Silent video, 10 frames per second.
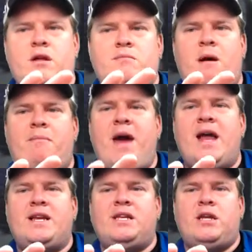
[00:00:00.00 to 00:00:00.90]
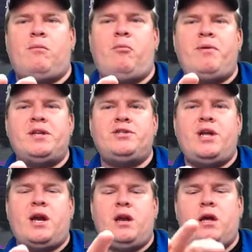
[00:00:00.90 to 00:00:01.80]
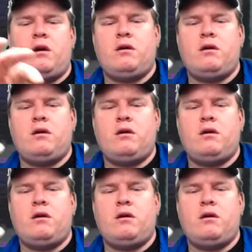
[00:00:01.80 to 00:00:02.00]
My patented double pinch technique.